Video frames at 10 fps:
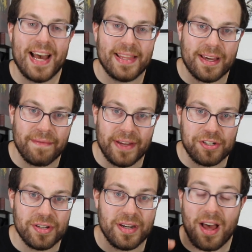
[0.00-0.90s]
at the
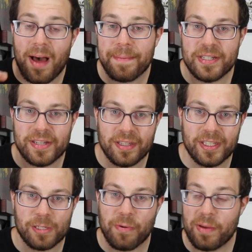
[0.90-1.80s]
convention up until
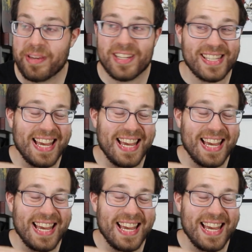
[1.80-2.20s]
this point because